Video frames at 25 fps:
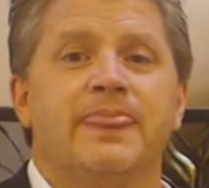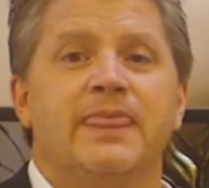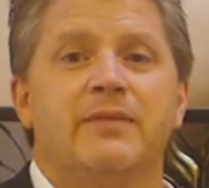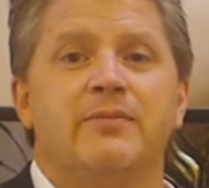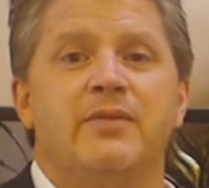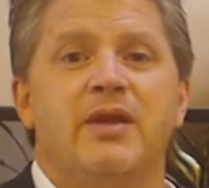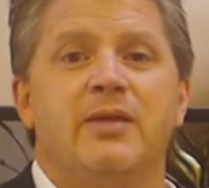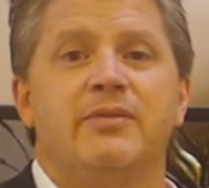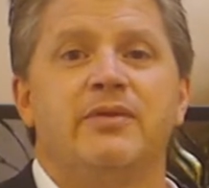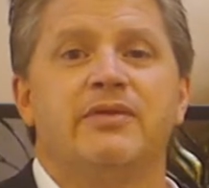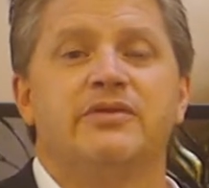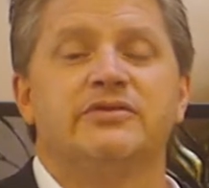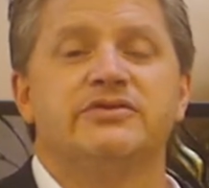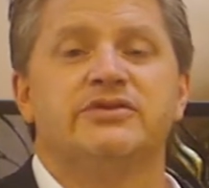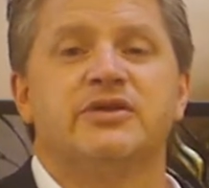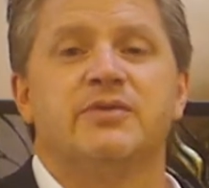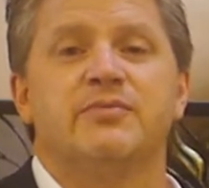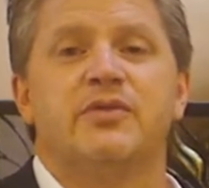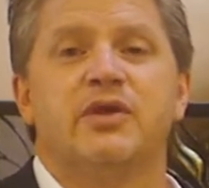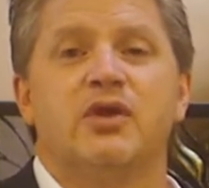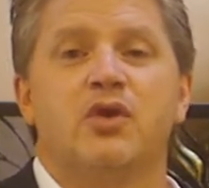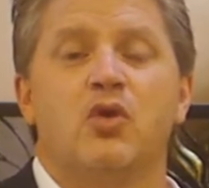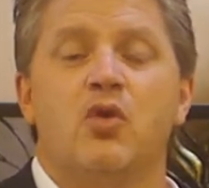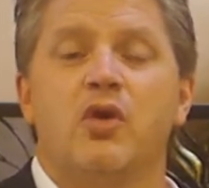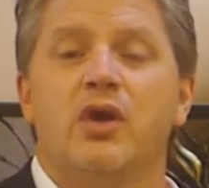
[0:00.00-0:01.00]
Maybe there's
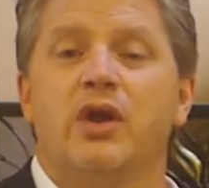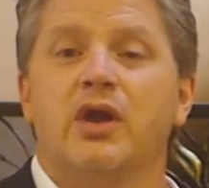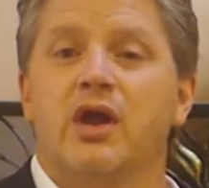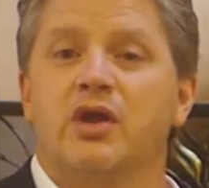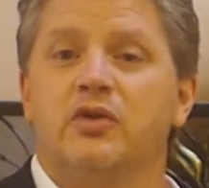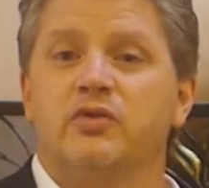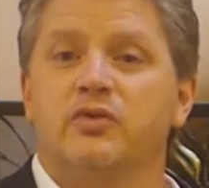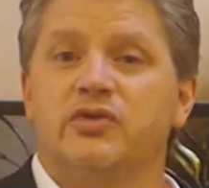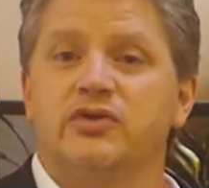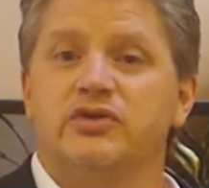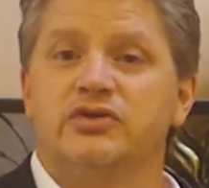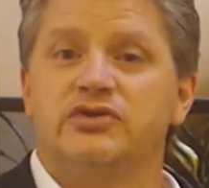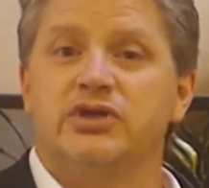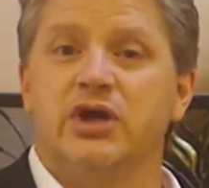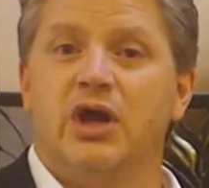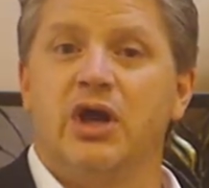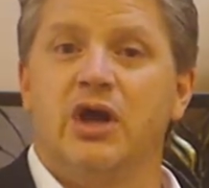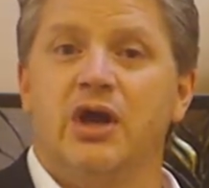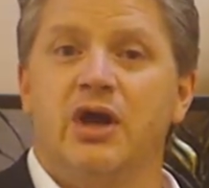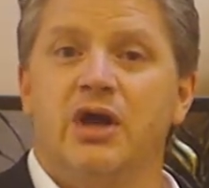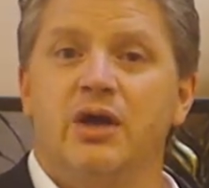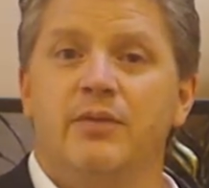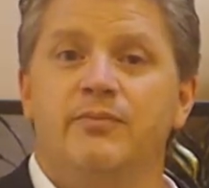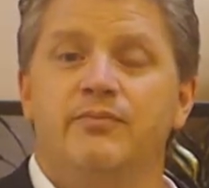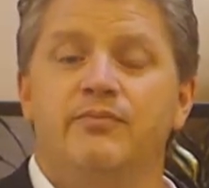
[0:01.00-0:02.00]
something going on with the
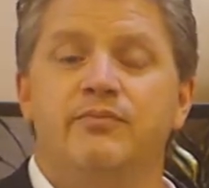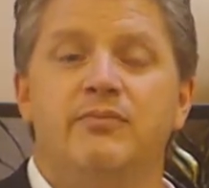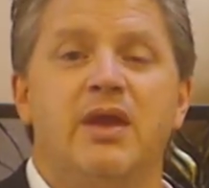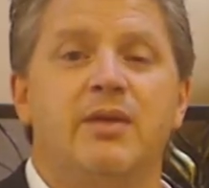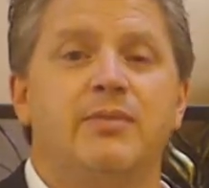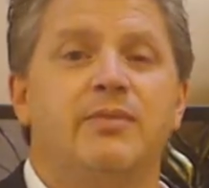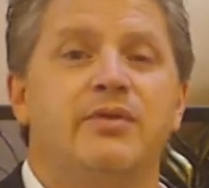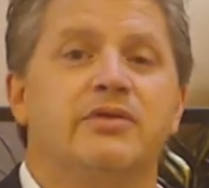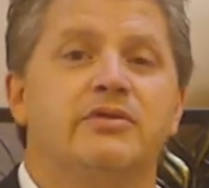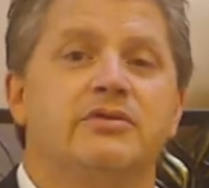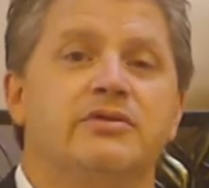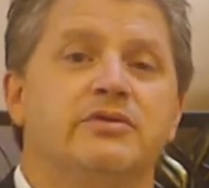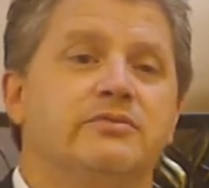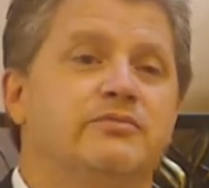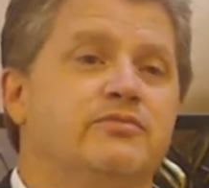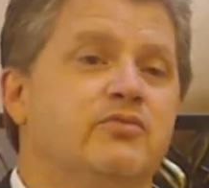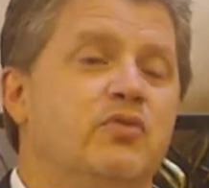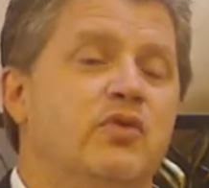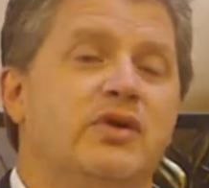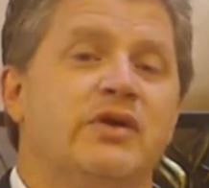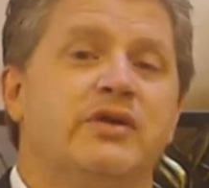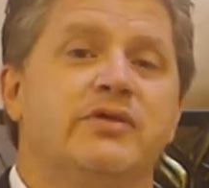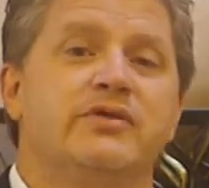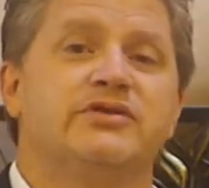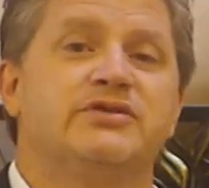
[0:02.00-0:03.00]
job. Maybe
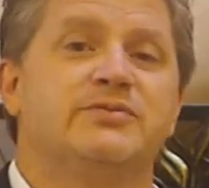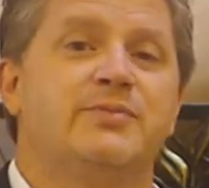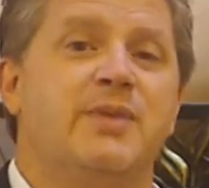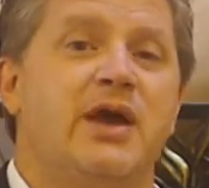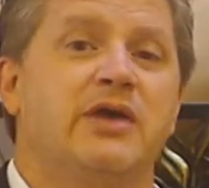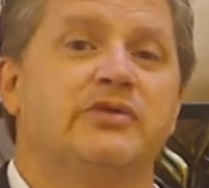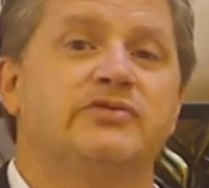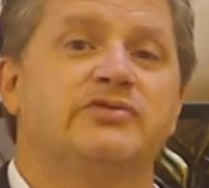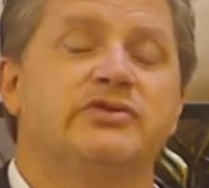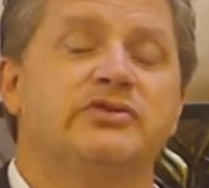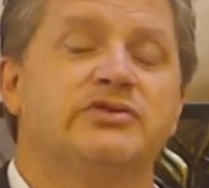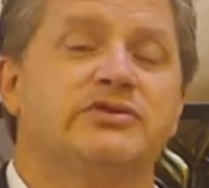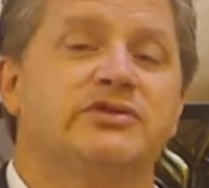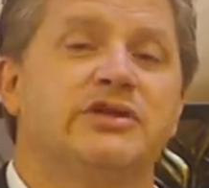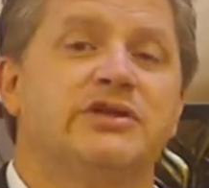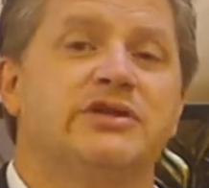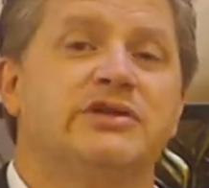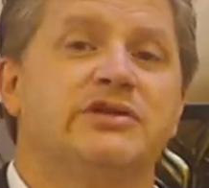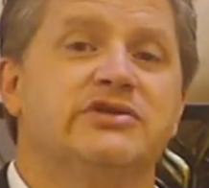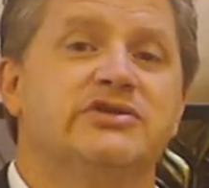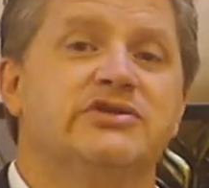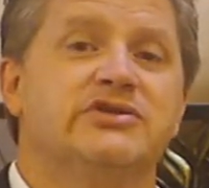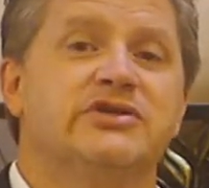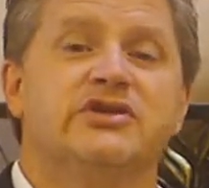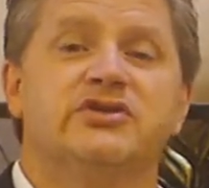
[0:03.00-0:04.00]
one of the spouses
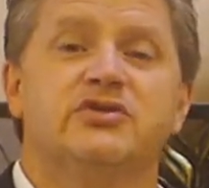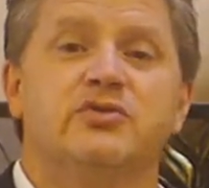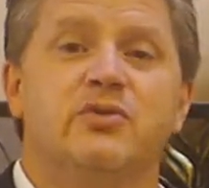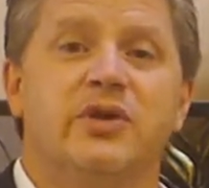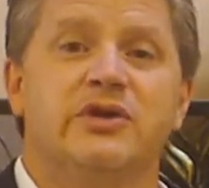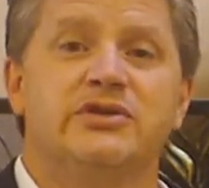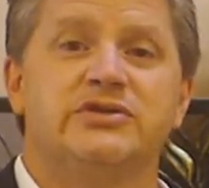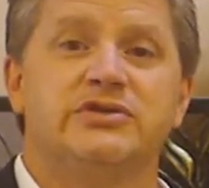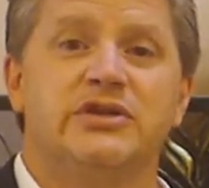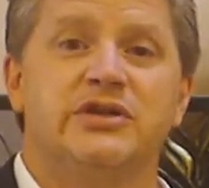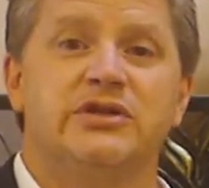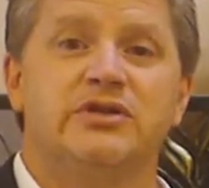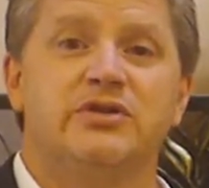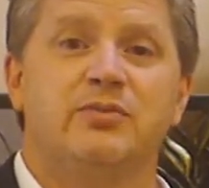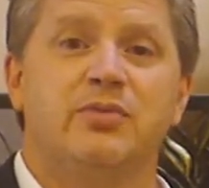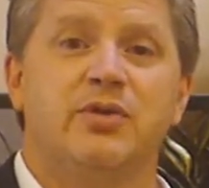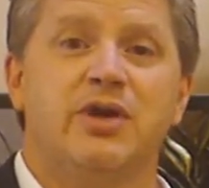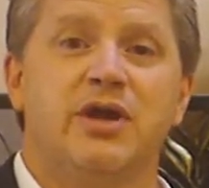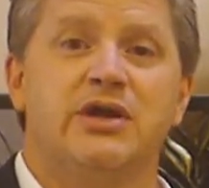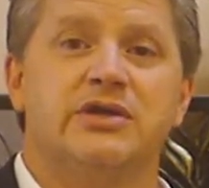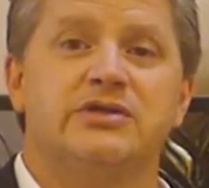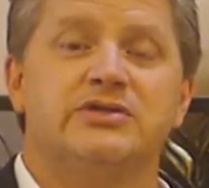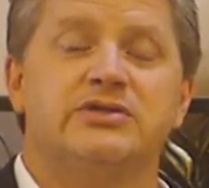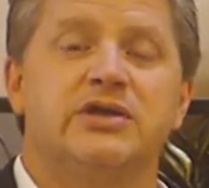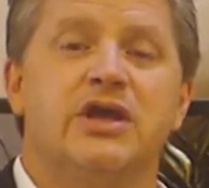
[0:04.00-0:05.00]
is situationally
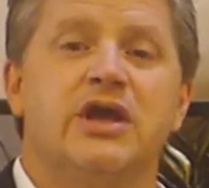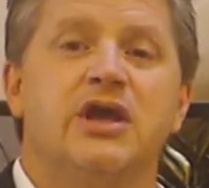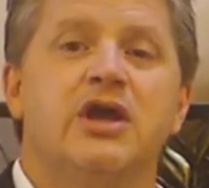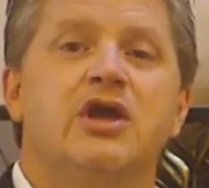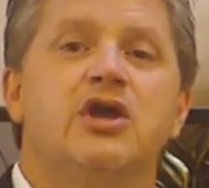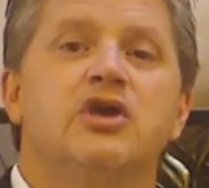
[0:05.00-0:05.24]
depressed.